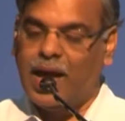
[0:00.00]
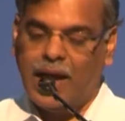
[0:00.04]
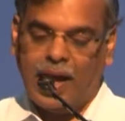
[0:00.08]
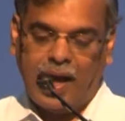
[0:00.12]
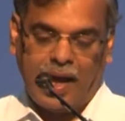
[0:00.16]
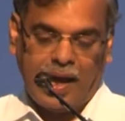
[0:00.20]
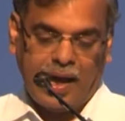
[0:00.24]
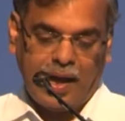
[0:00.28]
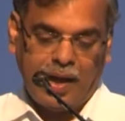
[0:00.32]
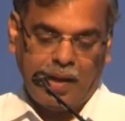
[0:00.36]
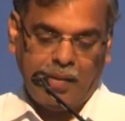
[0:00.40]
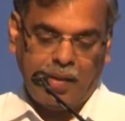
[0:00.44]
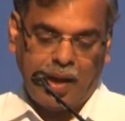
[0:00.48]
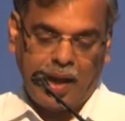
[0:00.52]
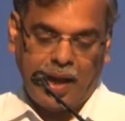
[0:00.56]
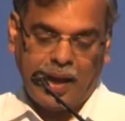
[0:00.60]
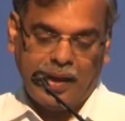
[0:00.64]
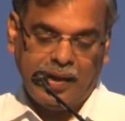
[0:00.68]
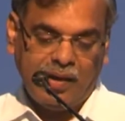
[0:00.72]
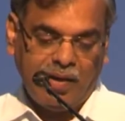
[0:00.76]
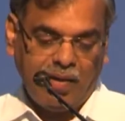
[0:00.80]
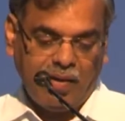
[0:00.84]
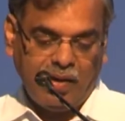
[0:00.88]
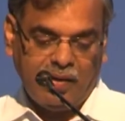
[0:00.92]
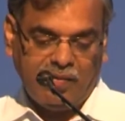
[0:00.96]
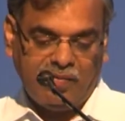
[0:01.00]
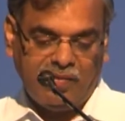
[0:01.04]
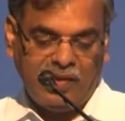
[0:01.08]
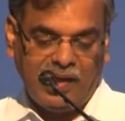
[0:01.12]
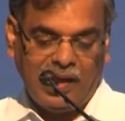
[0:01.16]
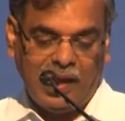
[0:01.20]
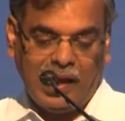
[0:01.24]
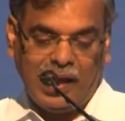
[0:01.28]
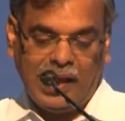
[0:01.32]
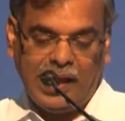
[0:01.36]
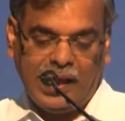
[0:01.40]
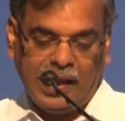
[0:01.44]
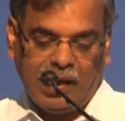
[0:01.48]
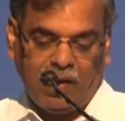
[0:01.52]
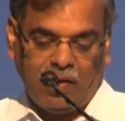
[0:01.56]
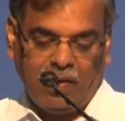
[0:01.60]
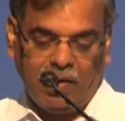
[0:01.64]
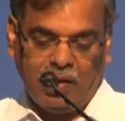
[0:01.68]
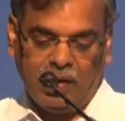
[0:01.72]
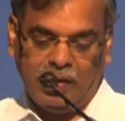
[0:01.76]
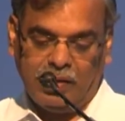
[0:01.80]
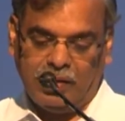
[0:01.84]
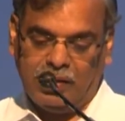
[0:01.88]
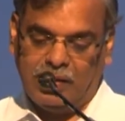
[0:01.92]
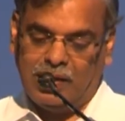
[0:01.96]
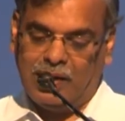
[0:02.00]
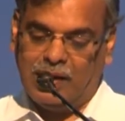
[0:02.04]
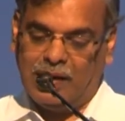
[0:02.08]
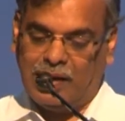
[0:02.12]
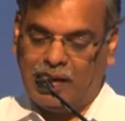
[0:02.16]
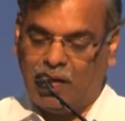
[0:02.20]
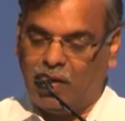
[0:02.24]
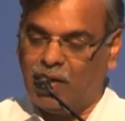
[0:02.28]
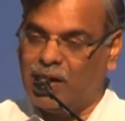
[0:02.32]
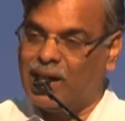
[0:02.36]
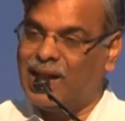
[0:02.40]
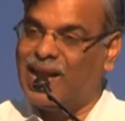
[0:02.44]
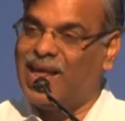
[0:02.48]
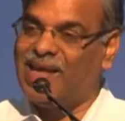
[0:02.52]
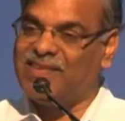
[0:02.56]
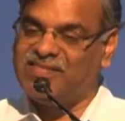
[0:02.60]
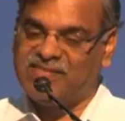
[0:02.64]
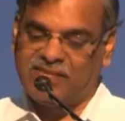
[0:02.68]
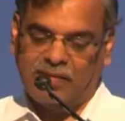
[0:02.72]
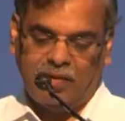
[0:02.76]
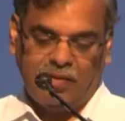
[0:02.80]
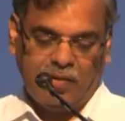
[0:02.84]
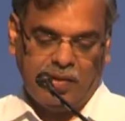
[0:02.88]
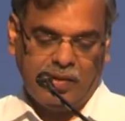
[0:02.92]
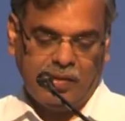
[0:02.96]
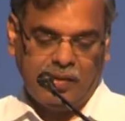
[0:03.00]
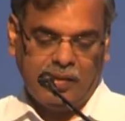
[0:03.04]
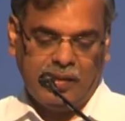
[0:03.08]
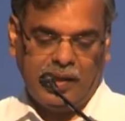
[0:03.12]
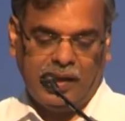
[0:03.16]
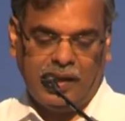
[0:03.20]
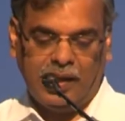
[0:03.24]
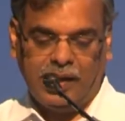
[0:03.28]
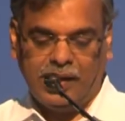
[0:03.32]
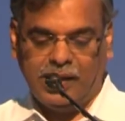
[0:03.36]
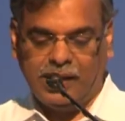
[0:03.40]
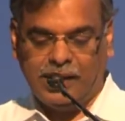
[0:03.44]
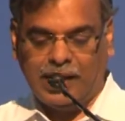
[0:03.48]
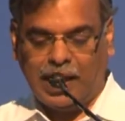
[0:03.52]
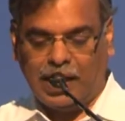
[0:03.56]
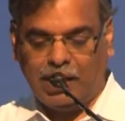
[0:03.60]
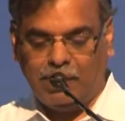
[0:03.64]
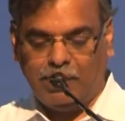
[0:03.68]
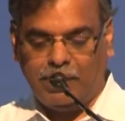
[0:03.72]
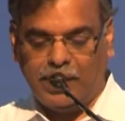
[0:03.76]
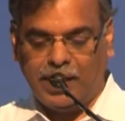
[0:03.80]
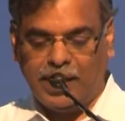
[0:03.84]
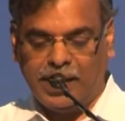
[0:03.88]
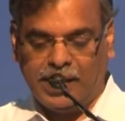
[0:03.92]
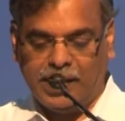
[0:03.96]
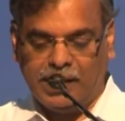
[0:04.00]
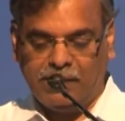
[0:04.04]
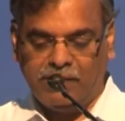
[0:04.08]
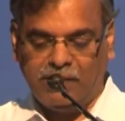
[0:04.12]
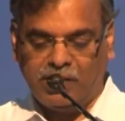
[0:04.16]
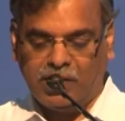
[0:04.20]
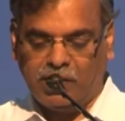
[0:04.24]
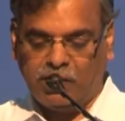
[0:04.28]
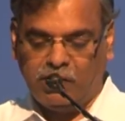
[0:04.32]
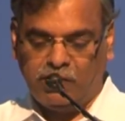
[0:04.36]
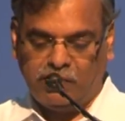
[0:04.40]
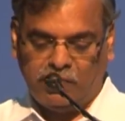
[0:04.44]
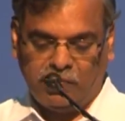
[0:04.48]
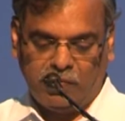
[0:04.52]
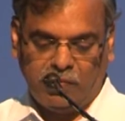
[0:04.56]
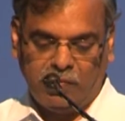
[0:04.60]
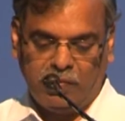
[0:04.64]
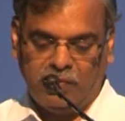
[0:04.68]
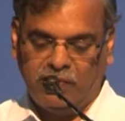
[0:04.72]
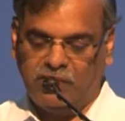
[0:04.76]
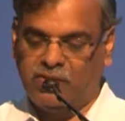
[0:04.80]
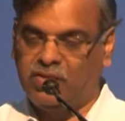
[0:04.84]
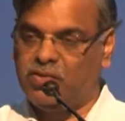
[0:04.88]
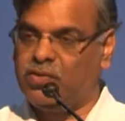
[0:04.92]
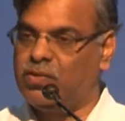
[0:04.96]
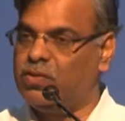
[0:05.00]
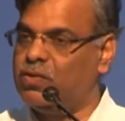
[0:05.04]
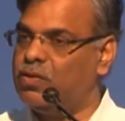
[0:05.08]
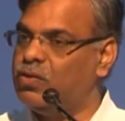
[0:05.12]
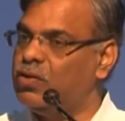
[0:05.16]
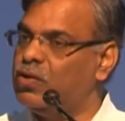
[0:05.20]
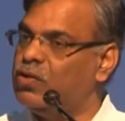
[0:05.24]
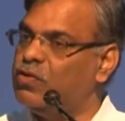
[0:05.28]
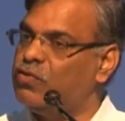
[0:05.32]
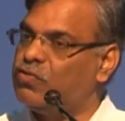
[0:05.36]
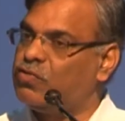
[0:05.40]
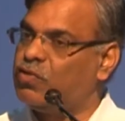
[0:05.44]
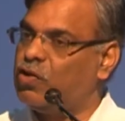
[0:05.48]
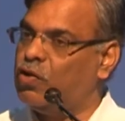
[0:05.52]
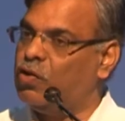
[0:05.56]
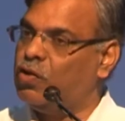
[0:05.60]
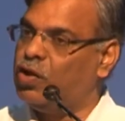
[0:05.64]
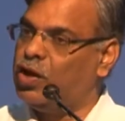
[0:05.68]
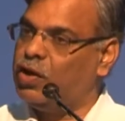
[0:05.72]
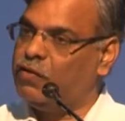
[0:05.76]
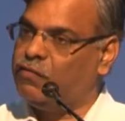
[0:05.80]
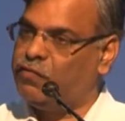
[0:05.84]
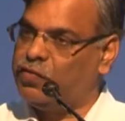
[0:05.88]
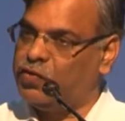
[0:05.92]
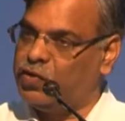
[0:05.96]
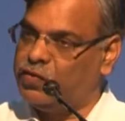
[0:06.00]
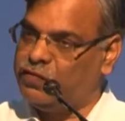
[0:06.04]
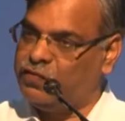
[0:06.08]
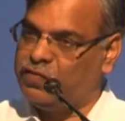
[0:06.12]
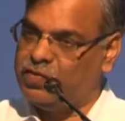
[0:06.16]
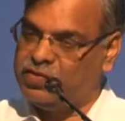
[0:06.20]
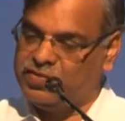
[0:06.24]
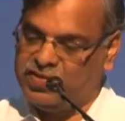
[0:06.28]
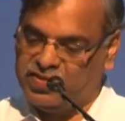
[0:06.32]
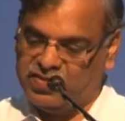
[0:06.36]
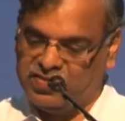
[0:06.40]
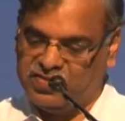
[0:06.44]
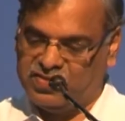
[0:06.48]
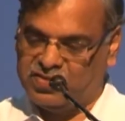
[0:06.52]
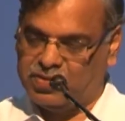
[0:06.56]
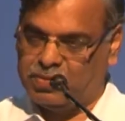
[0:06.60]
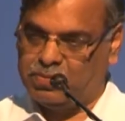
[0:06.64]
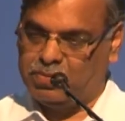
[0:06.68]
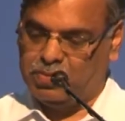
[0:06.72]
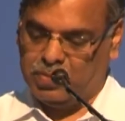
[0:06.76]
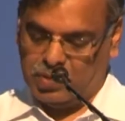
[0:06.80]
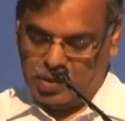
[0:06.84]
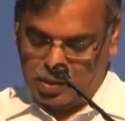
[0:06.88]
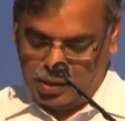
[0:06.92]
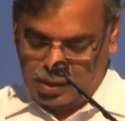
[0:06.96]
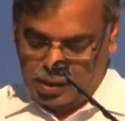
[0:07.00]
and not really on or less on the deliberative, controlled, slow, effortful system.